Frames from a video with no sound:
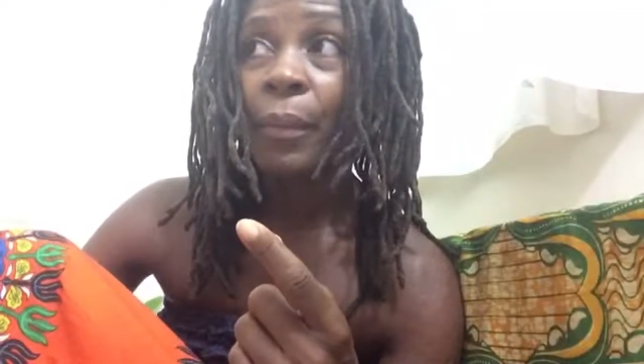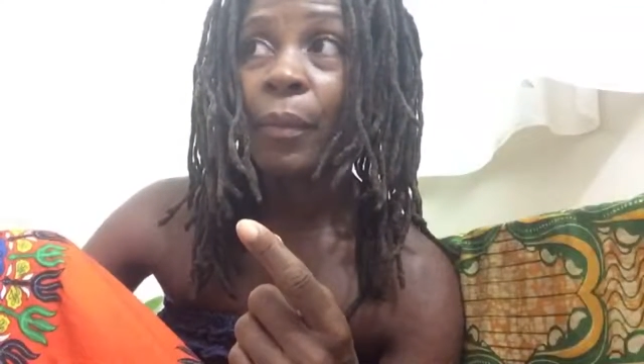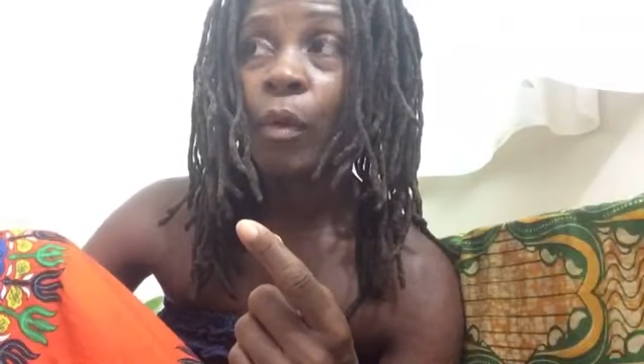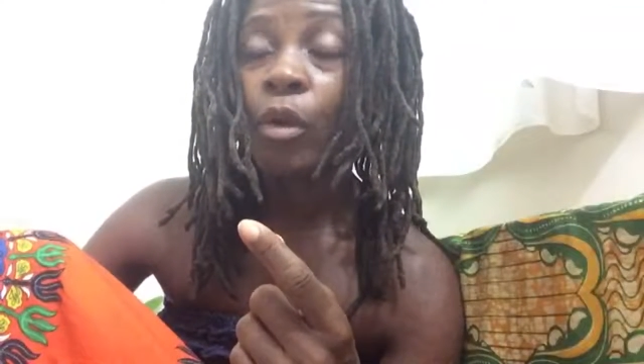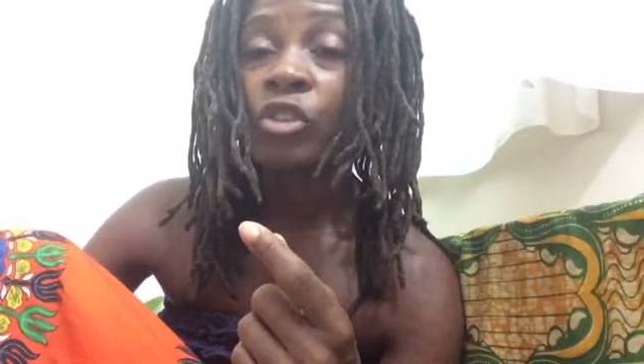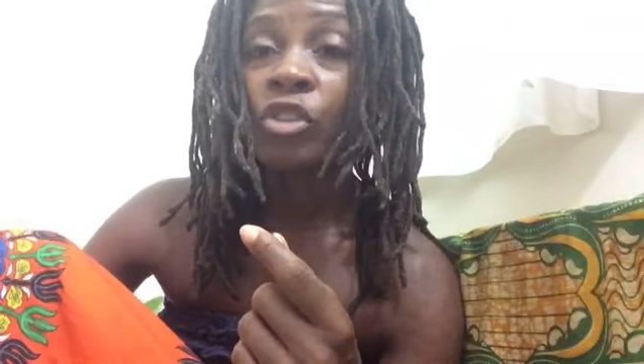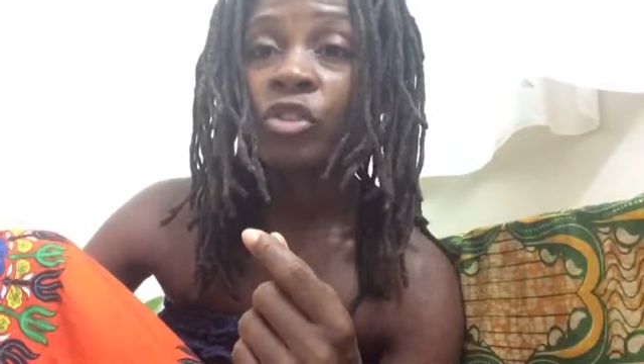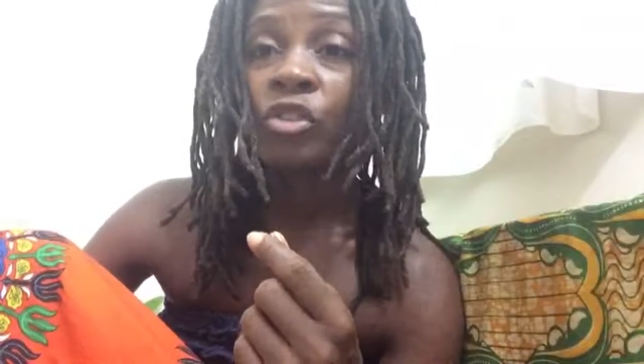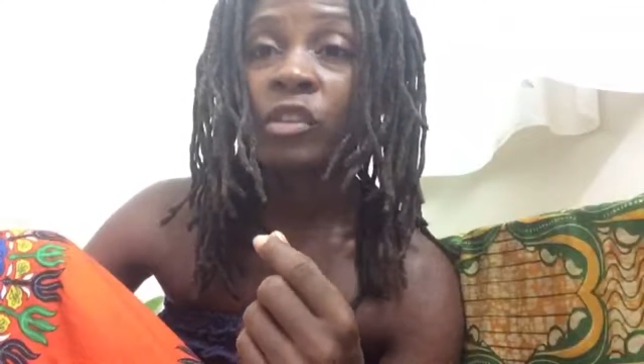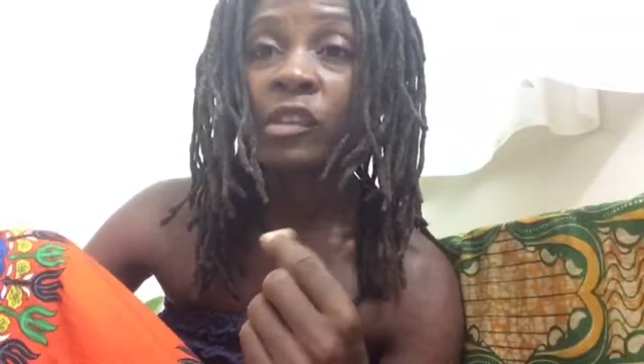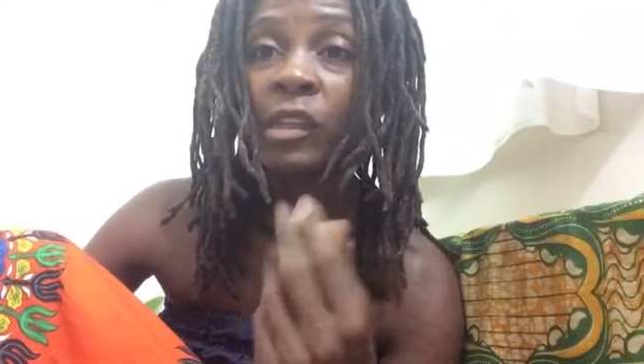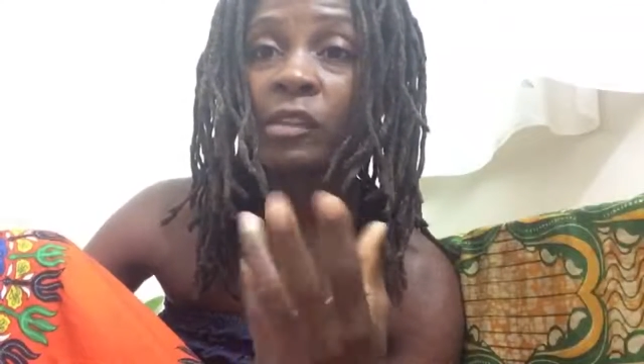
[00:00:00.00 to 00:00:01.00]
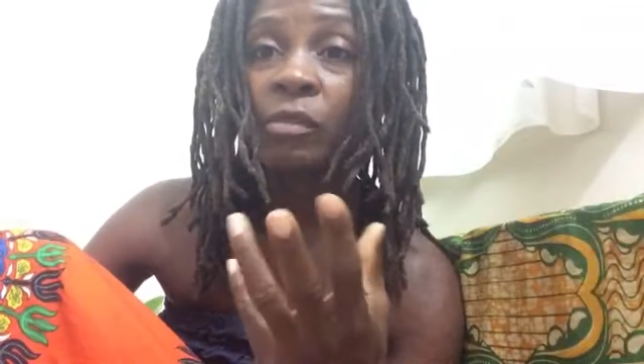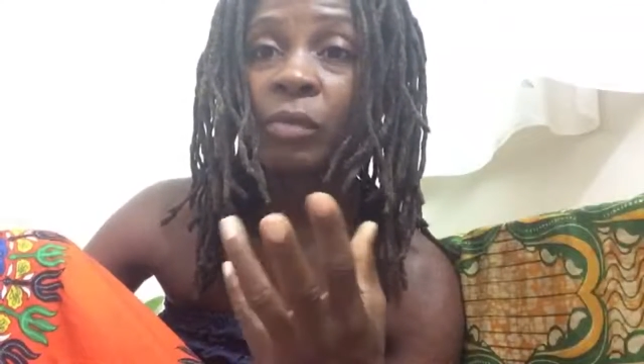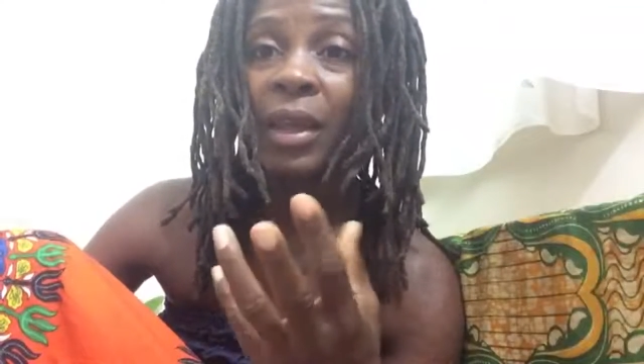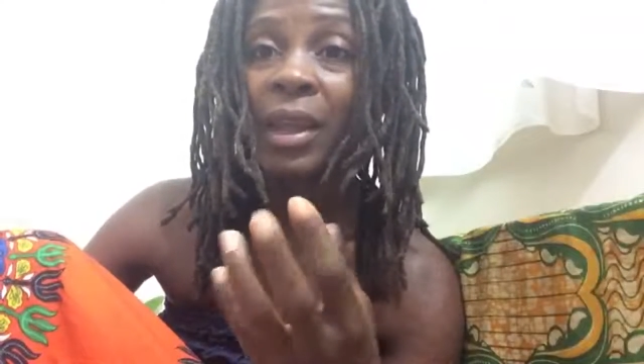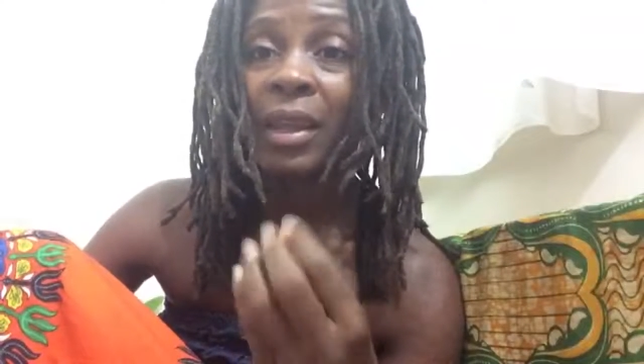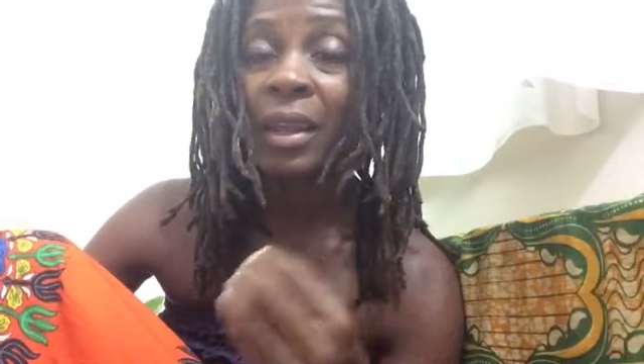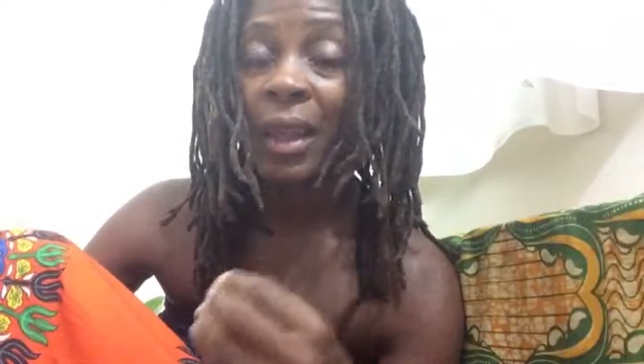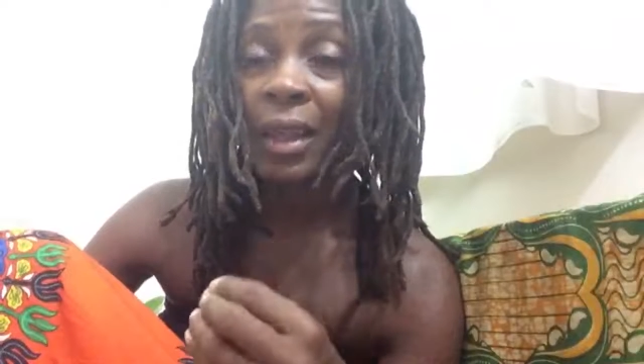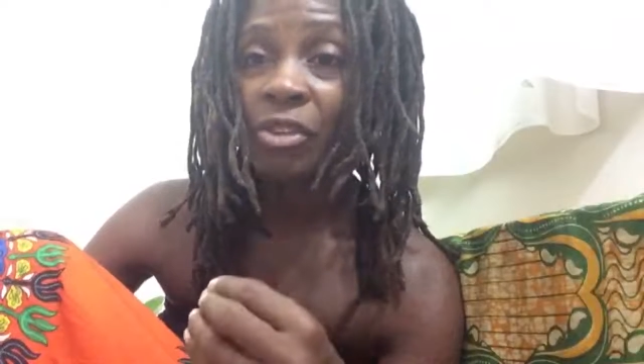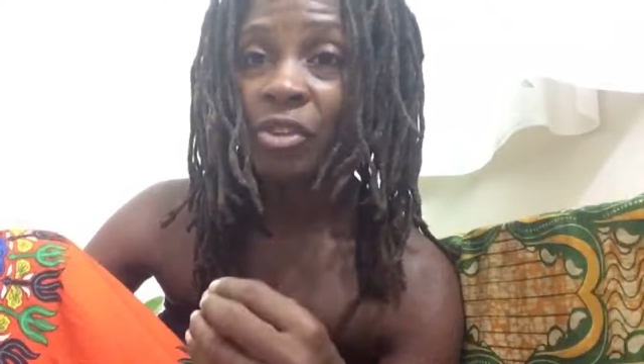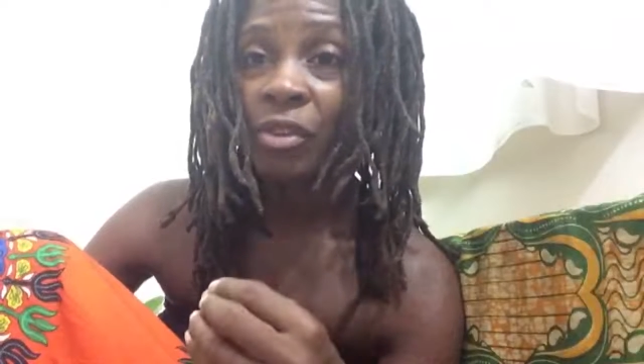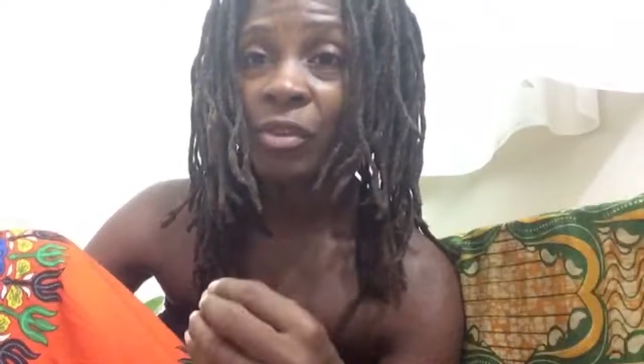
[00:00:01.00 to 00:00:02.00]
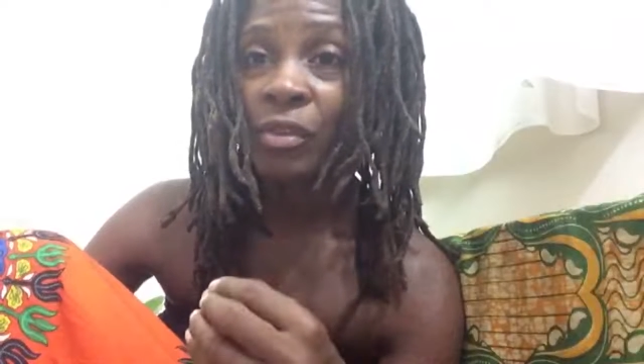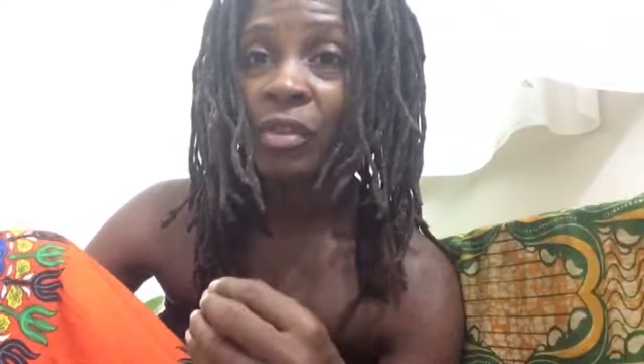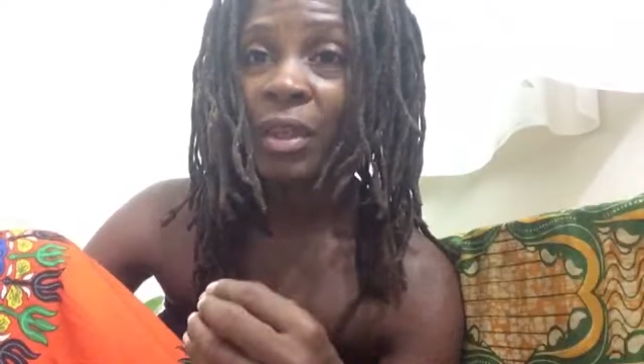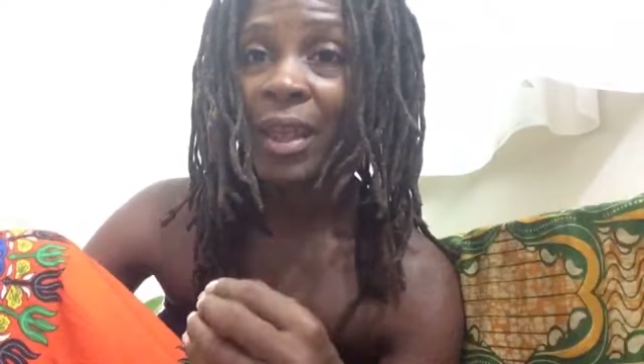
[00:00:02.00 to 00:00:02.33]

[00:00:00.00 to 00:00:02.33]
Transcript: or just sits around at lectures